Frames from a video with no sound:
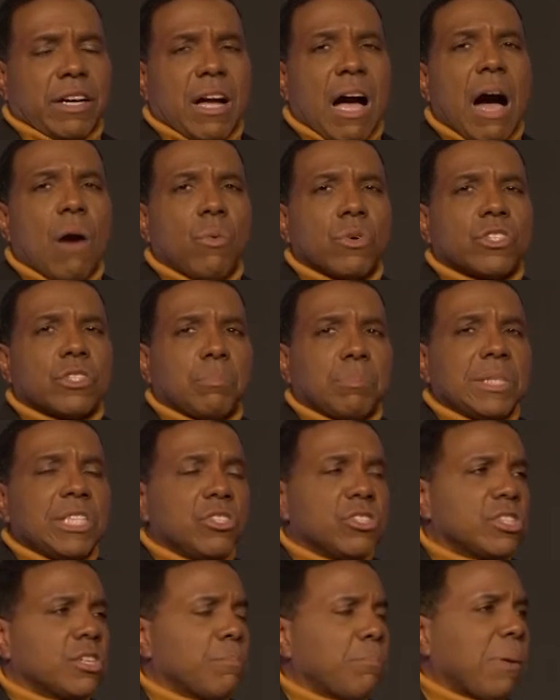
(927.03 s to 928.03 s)
God wants to be
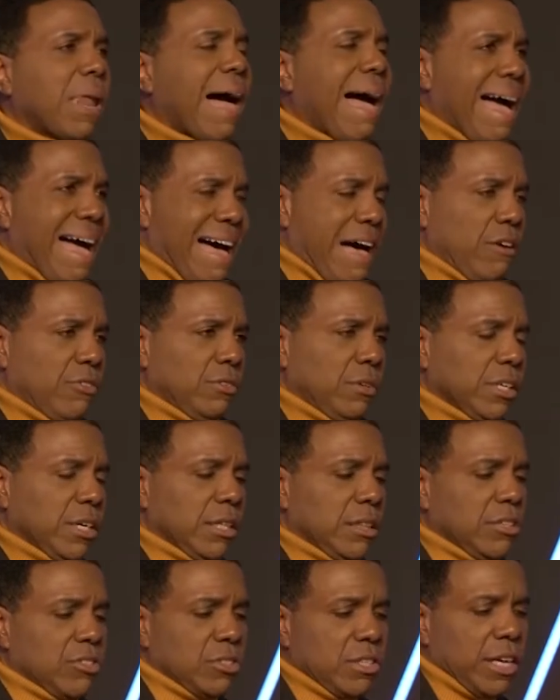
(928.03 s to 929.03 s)
your supply house. Look
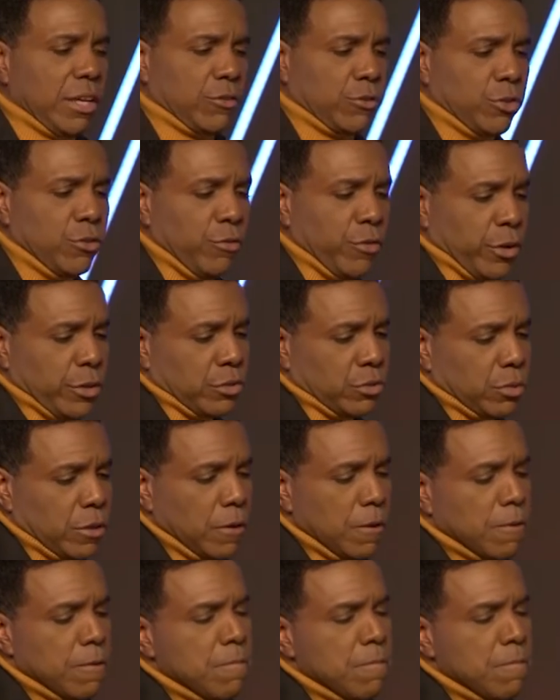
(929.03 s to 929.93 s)
at this next two verses.